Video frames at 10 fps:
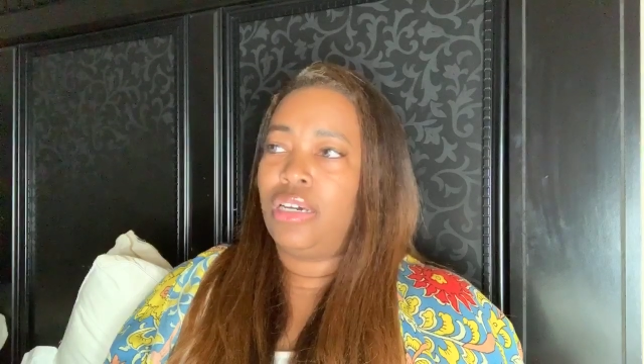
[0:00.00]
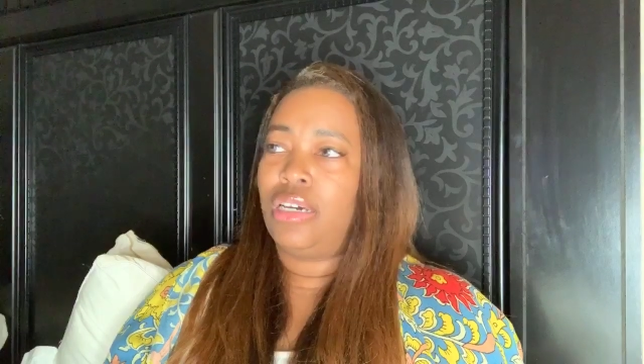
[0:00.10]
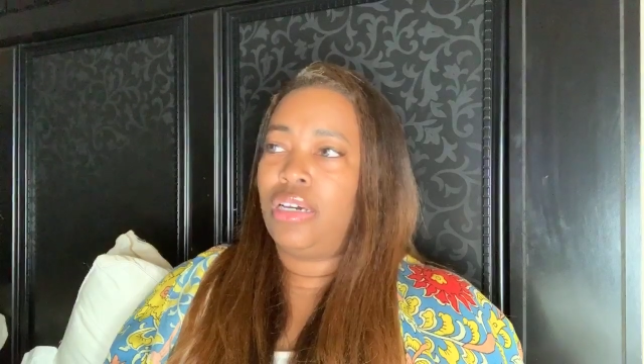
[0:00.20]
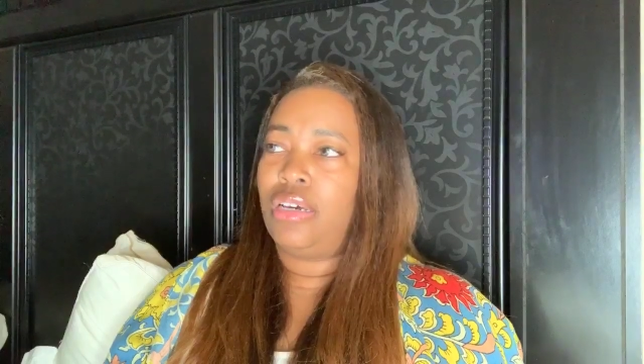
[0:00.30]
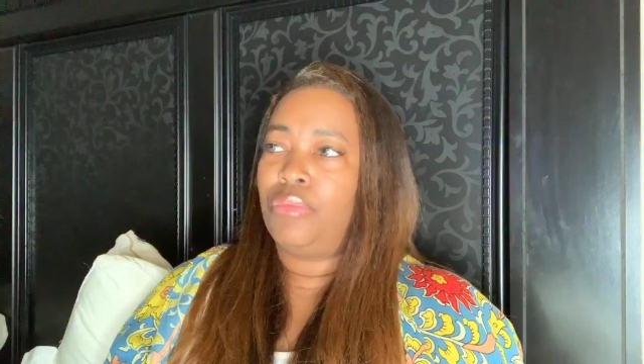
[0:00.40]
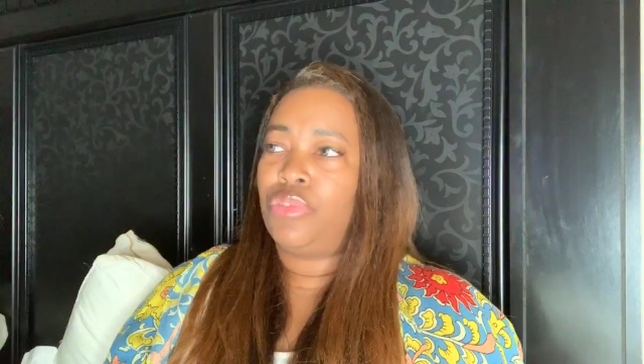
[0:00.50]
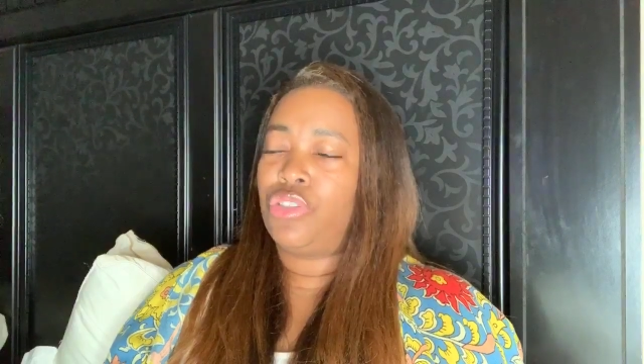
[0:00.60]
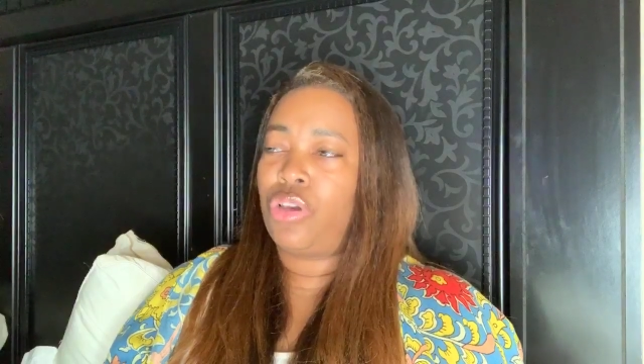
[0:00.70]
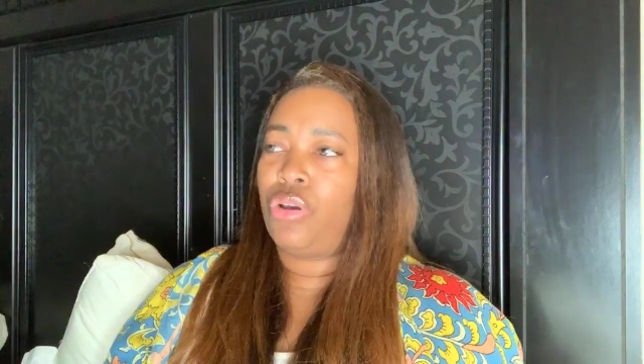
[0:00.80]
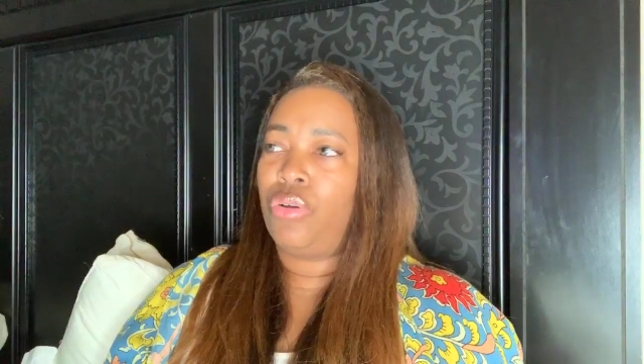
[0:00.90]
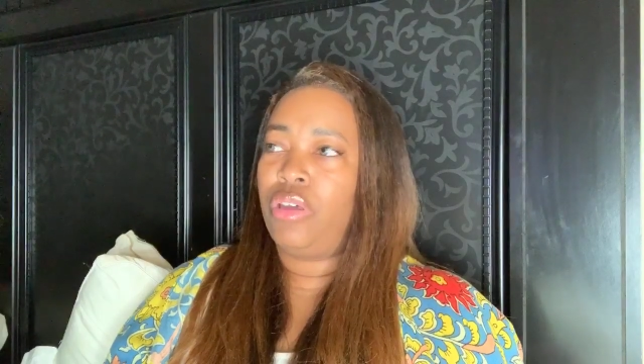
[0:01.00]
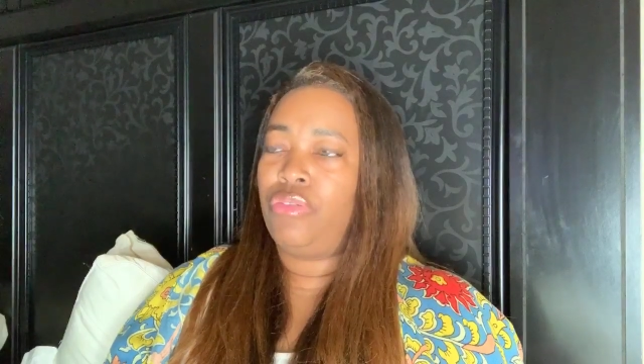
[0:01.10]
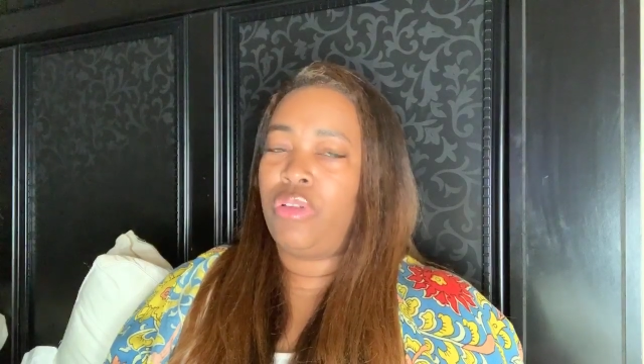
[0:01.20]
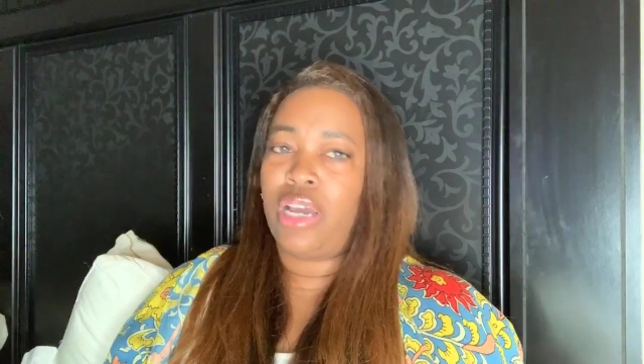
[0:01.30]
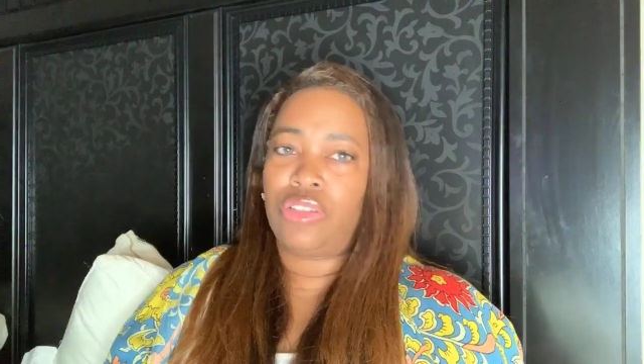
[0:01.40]
Um, so if
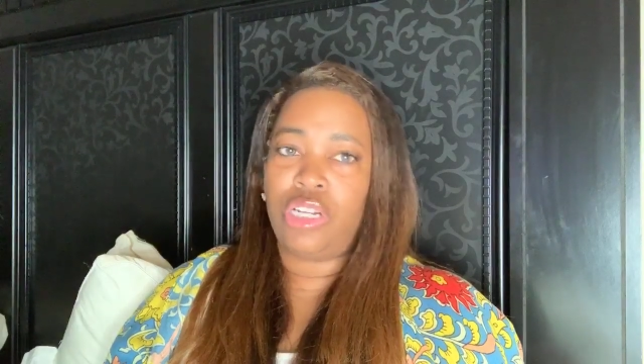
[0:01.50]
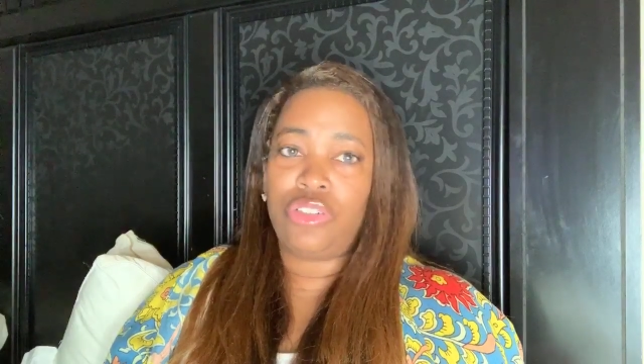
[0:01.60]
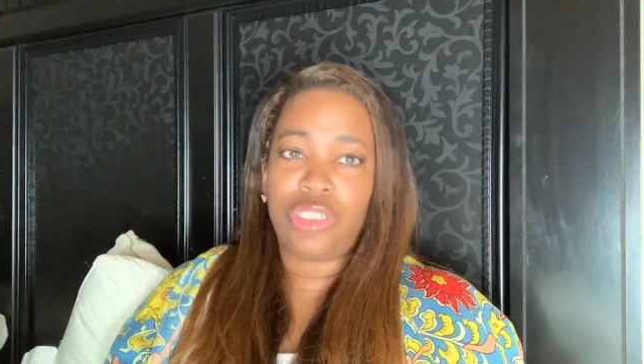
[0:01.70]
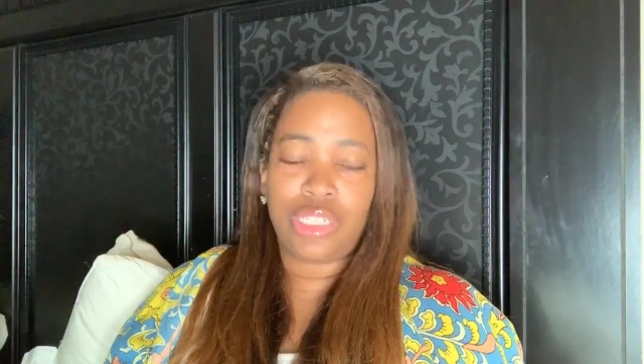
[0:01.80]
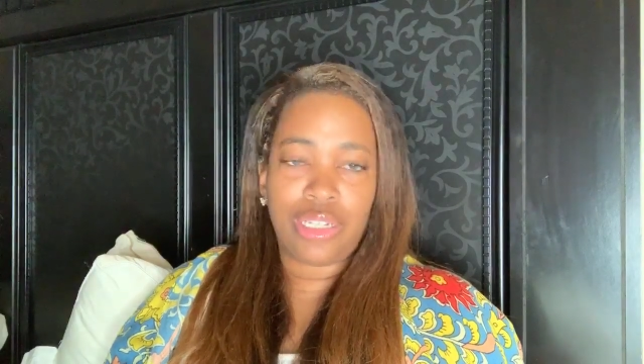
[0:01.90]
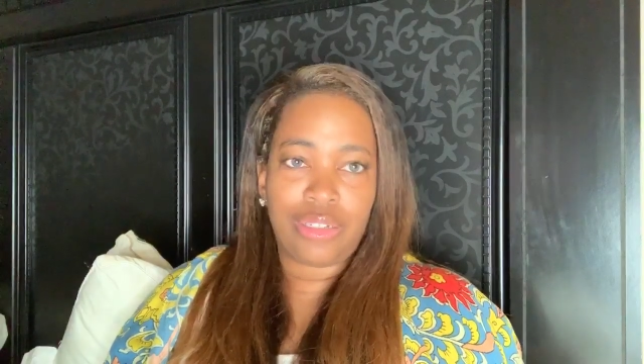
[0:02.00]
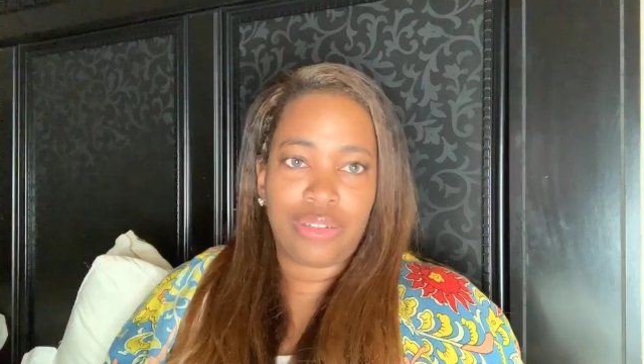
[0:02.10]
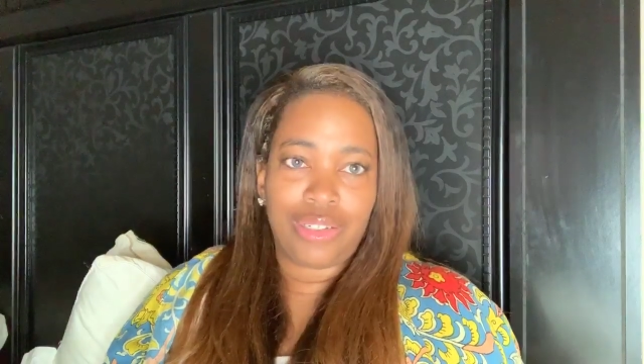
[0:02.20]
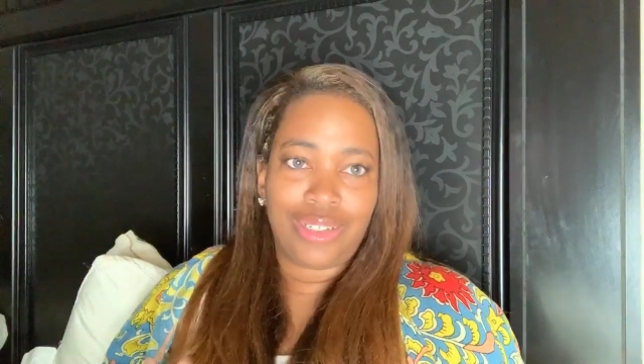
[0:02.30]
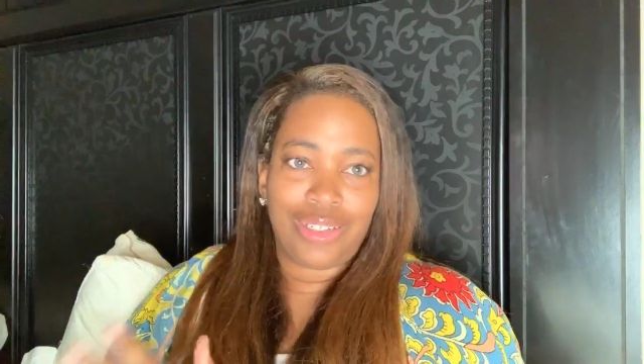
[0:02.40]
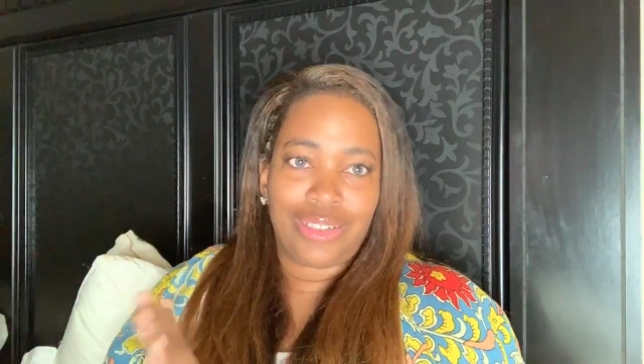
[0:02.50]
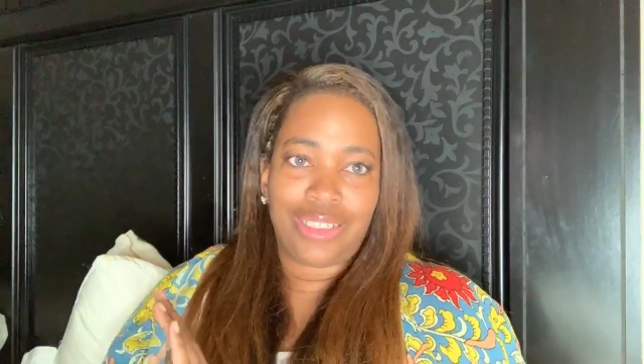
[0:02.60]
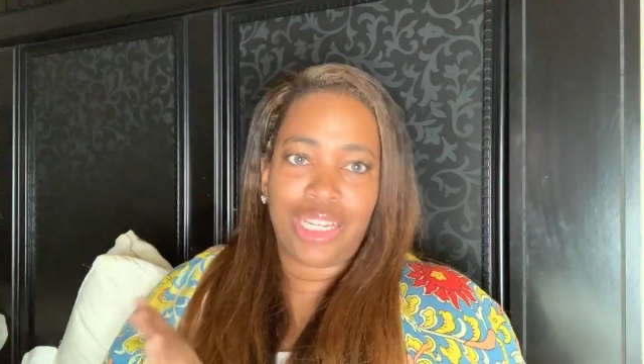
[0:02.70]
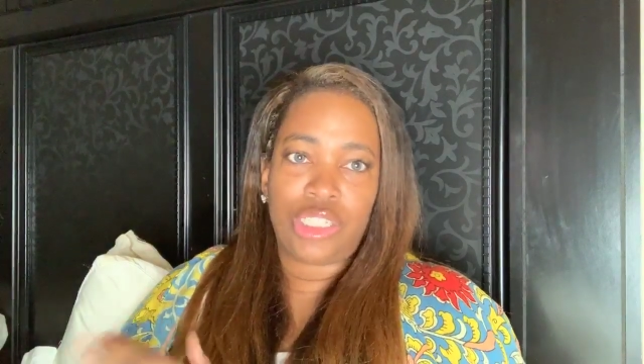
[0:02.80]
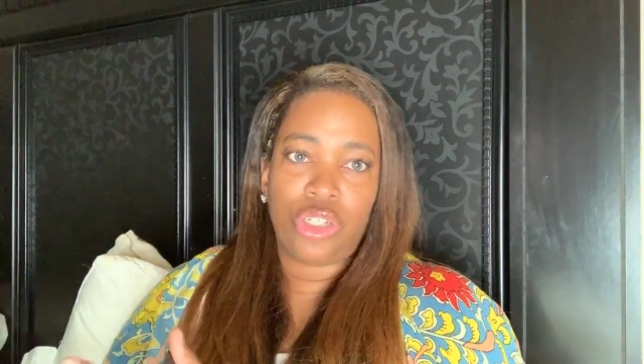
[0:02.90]
you guys are interested,
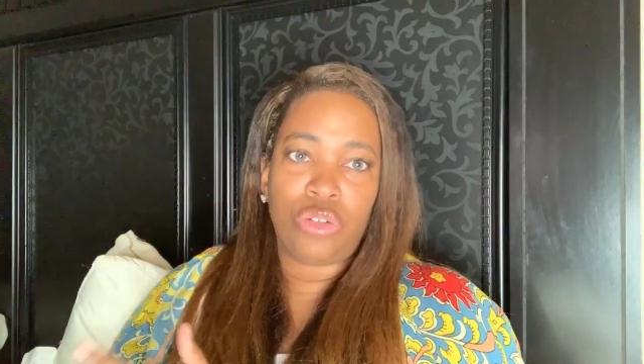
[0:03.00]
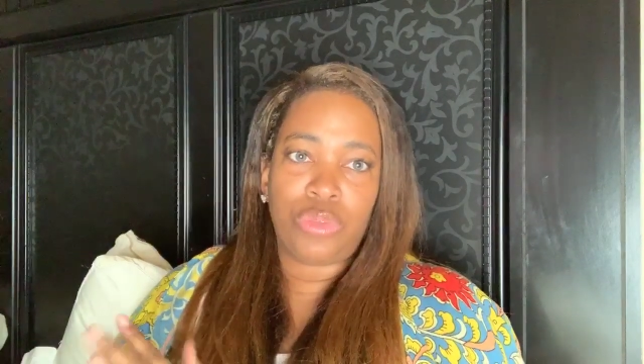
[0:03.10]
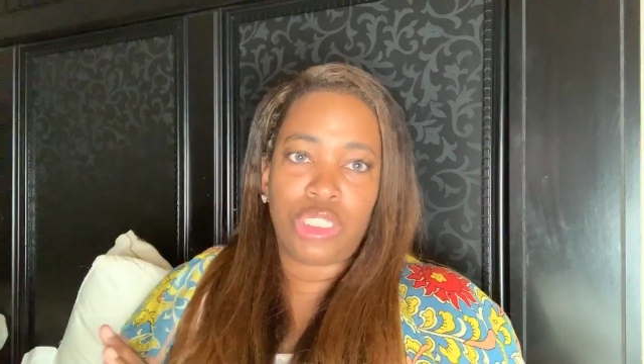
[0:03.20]
stay tuned.